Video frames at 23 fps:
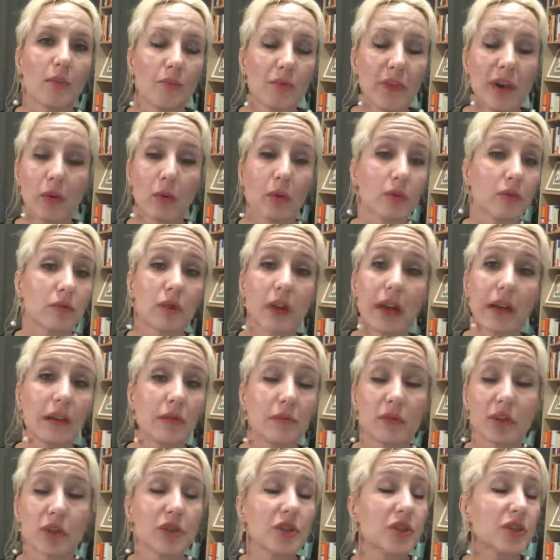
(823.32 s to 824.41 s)

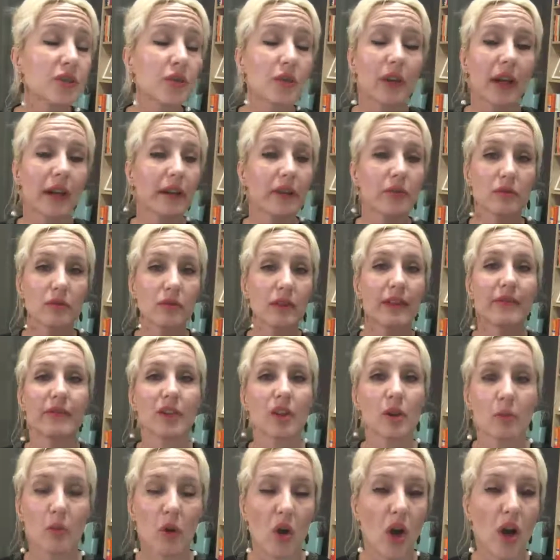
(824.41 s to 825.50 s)
they're still kind of
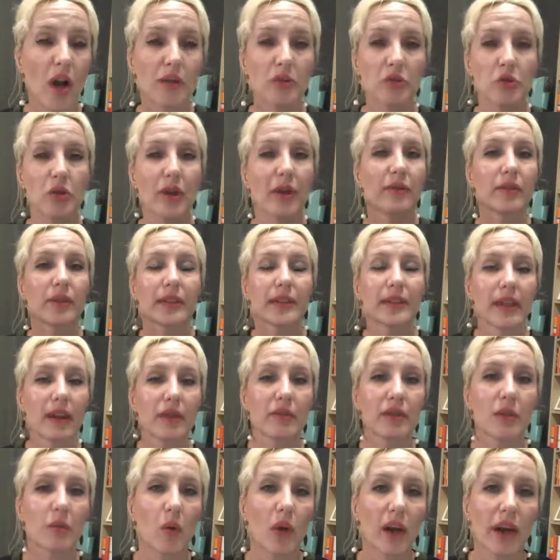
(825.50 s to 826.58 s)
living abroad, traveling
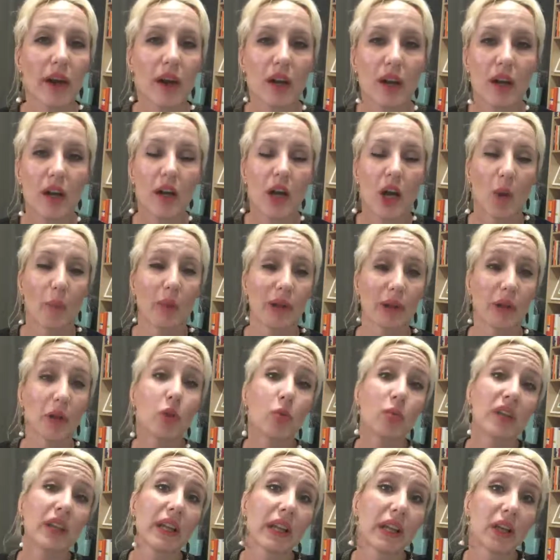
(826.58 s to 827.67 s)
everywhere, but
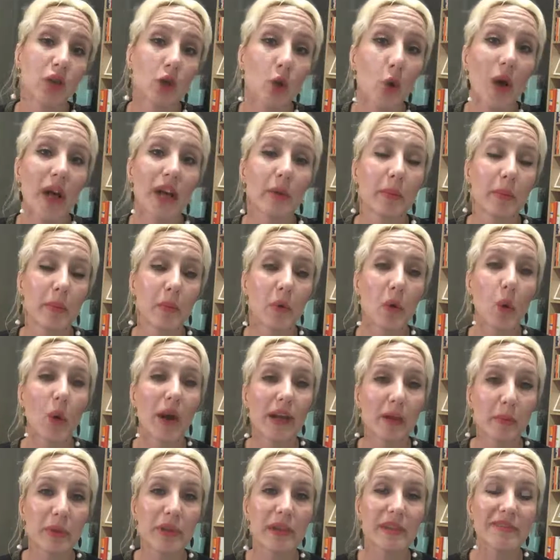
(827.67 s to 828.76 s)
accumulated quite
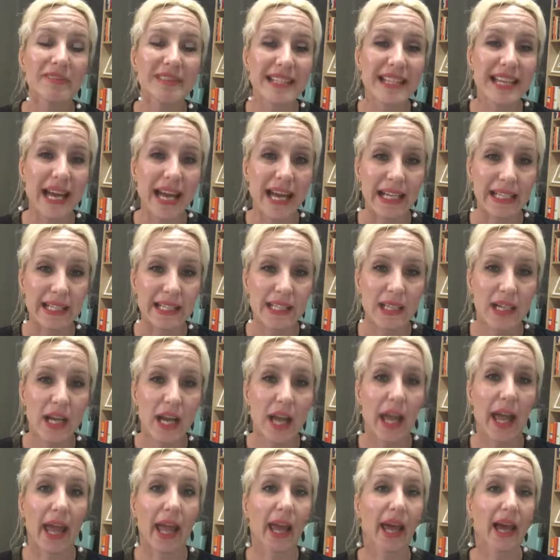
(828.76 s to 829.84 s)
a bit of debt.
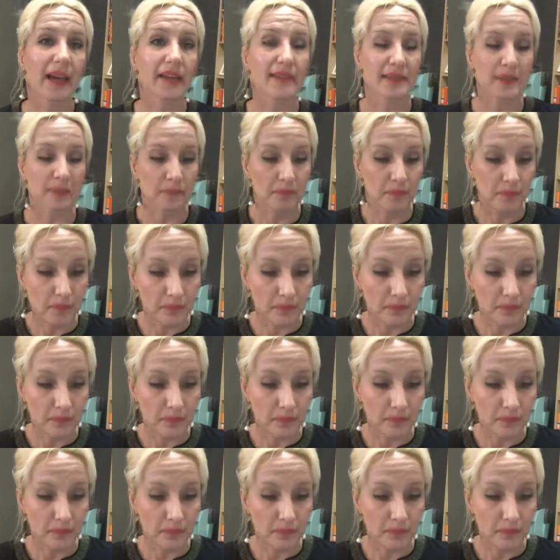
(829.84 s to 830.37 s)
And